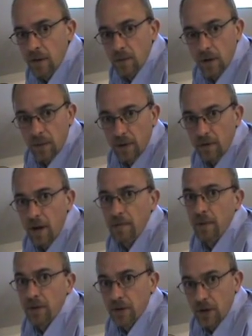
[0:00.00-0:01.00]
I work with a great
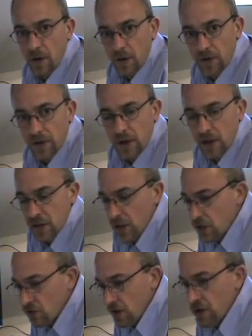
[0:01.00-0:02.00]
bunch of guys. It's
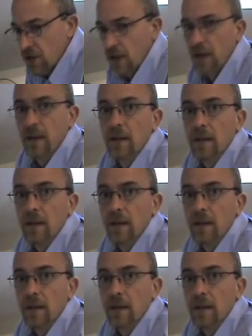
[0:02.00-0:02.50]
interesting.